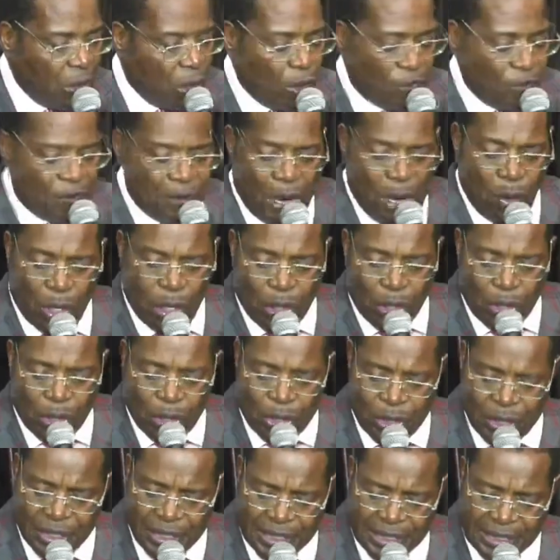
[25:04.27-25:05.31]
of our
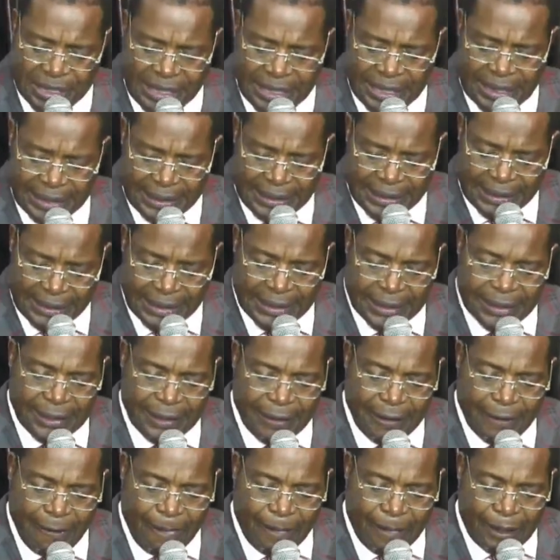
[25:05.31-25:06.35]
God.
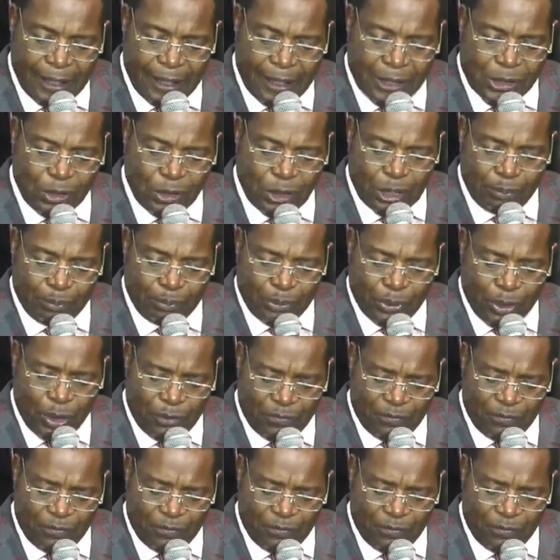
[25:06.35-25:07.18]
Let's go to the book of